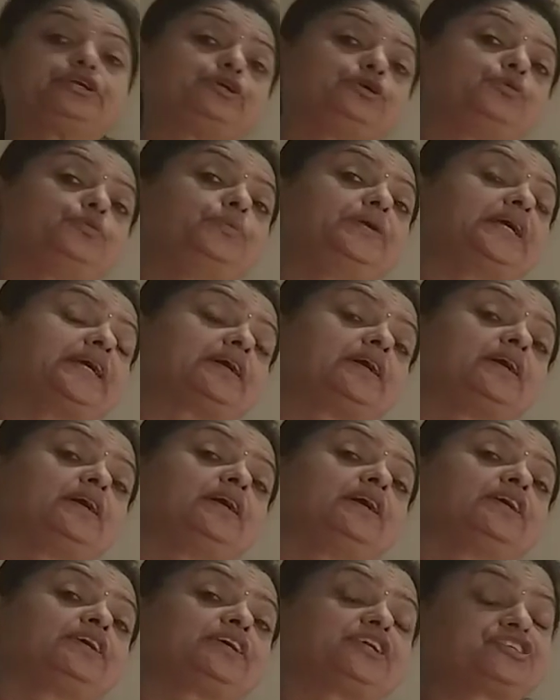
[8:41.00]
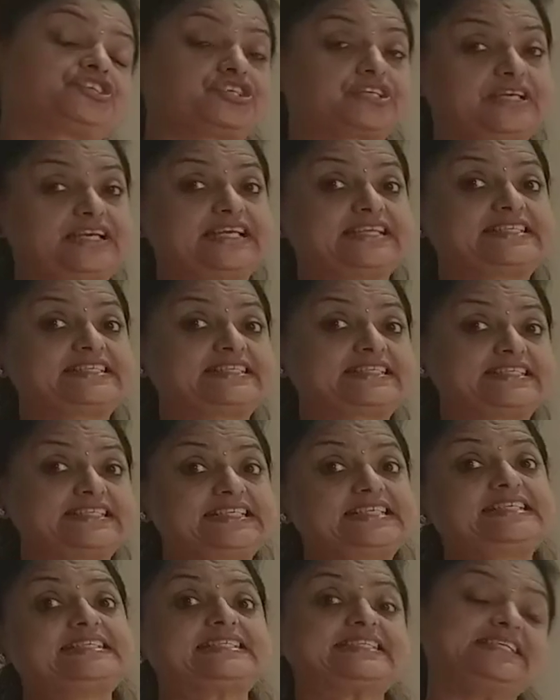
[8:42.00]
cubic crystal,
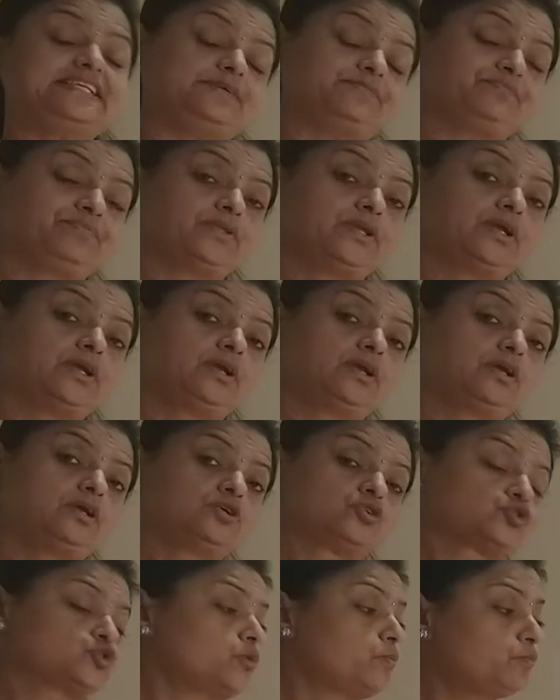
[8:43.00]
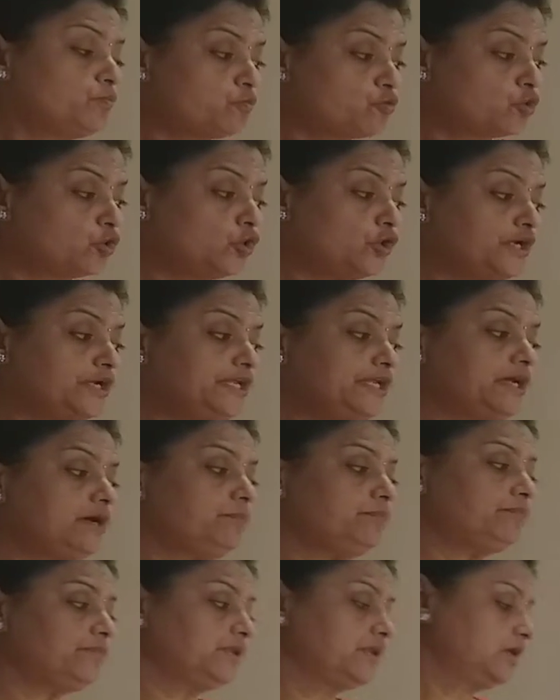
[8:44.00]
SCC. So polonium,
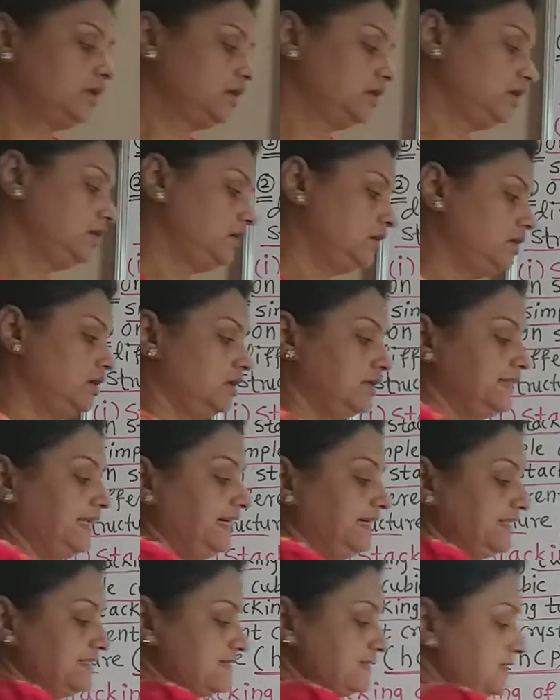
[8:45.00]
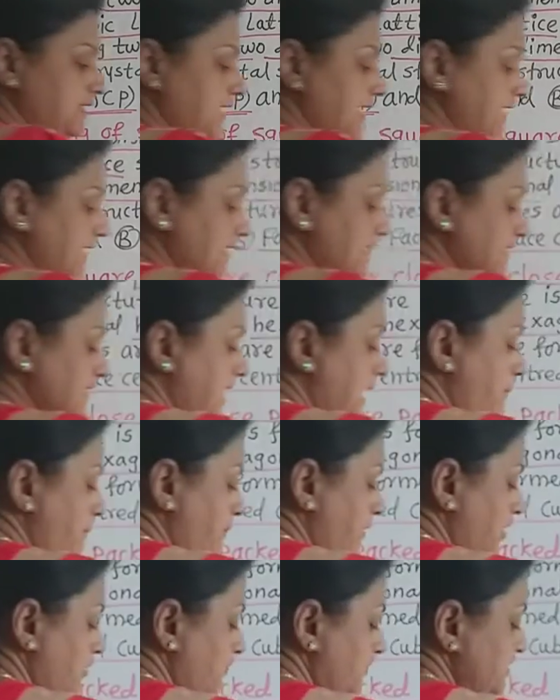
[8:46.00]
that is the
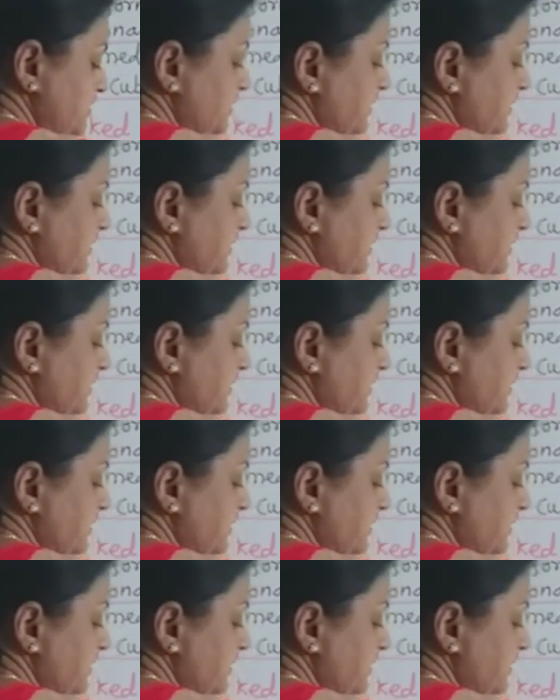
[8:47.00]
example which